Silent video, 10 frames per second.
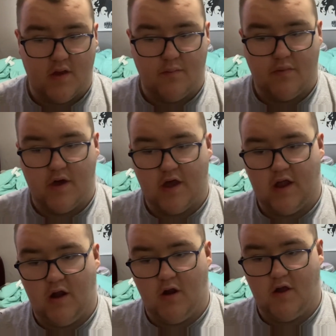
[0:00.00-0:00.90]
Black
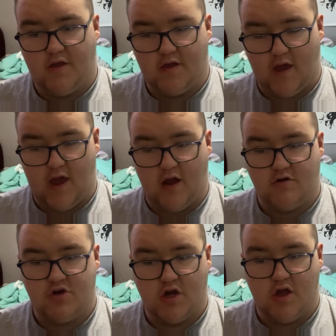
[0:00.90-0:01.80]
Canary and the gang are
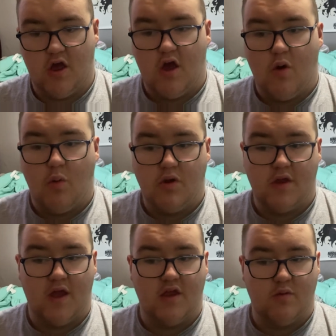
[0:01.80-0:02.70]
trying when
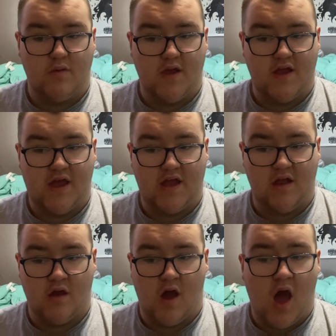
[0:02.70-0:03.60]
they take
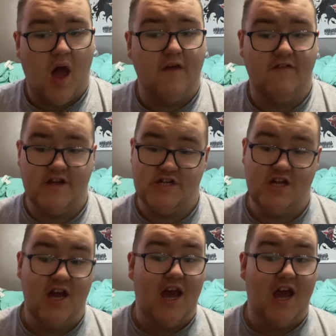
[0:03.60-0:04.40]
down a Hive agent,